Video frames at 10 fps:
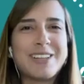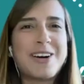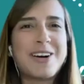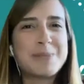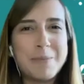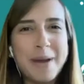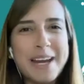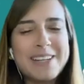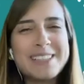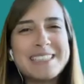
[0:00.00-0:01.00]
would be the
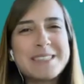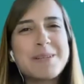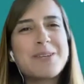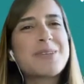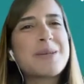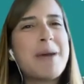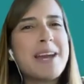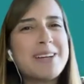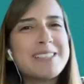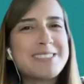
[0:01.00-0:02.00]
parents. But if the
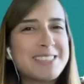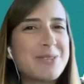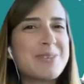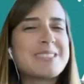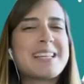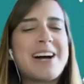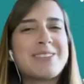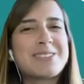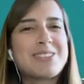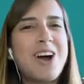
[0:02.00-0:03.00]
parents are the ones that are
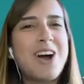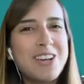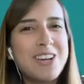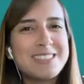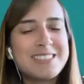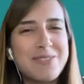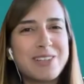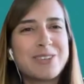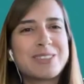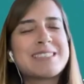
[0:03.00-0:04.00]
also causing
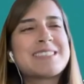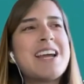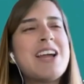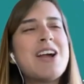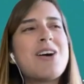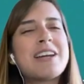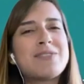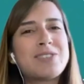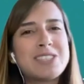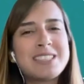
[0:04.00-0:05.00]
difficulties or
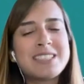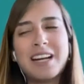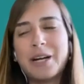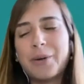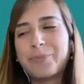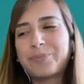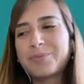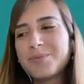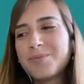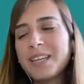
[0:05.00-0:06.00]
adversity
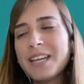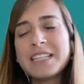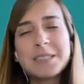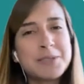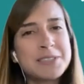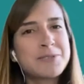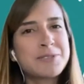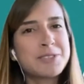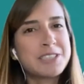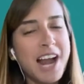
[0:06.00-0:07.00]
experiences for
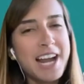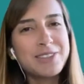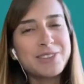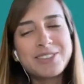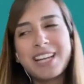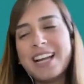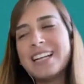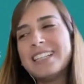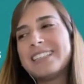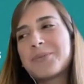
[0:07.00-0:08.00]
the child,
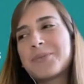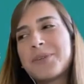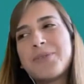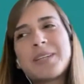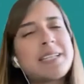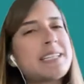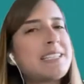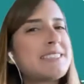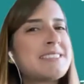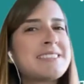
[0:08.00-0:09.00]
then we're thinking like
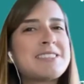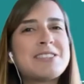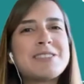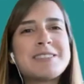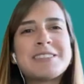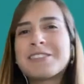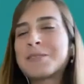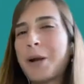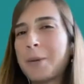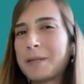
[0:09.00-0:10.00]
this is
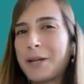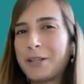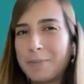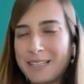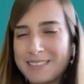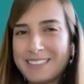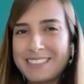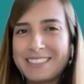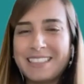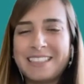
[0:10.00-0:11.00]
probably not the best
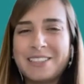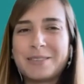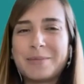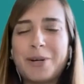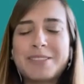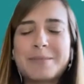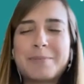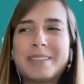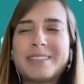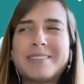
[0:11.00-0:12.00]
idea,
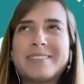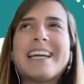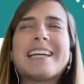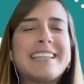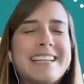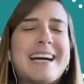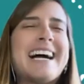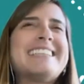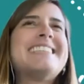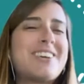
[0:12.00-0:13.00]
the
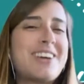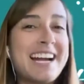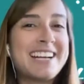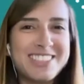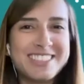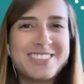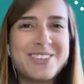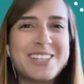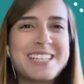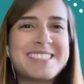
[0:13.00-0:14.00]
ideal action
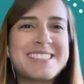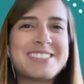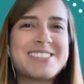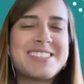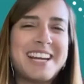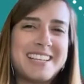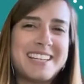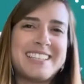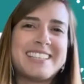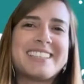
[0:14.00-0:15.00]
course to take
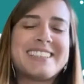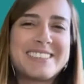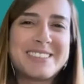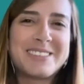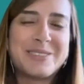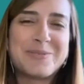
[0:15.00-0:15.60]
here. So.